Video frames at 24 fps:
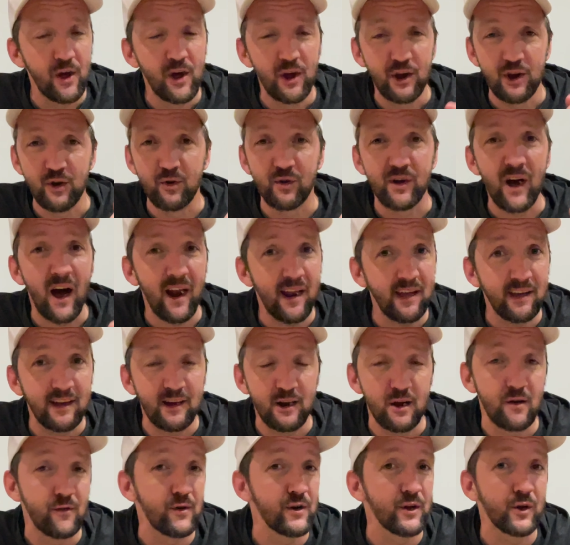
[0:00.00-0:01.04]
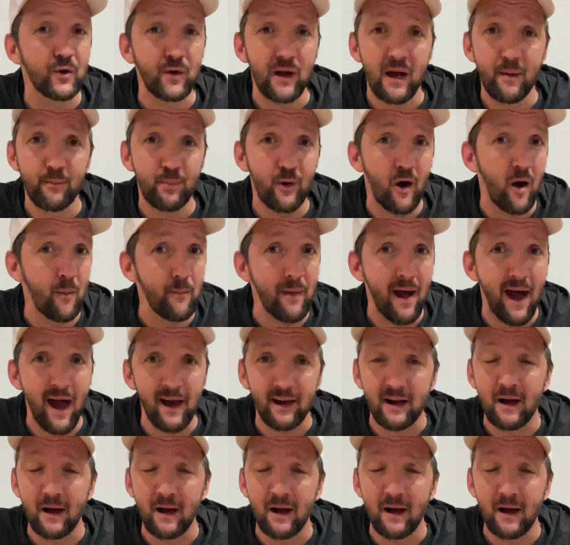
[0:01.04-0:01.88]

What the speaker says: you gotta get over to Grandpa Mac.